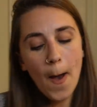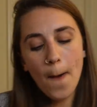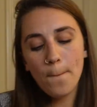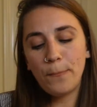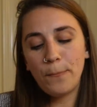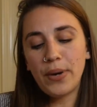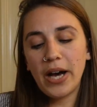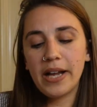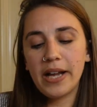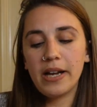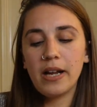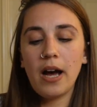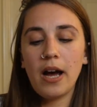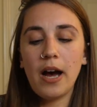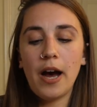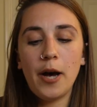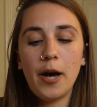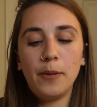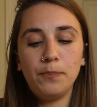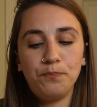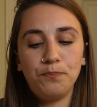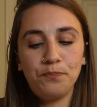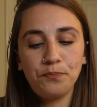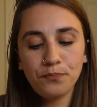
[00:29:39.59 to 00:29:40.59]
But
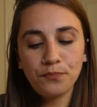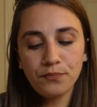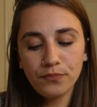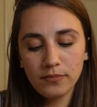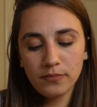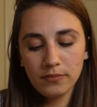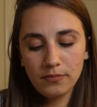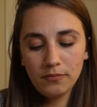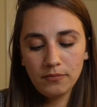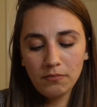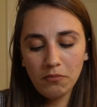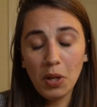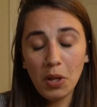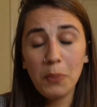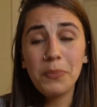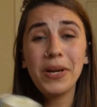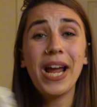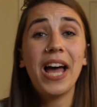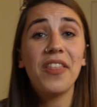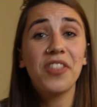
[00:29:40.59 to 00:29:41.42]
yeah,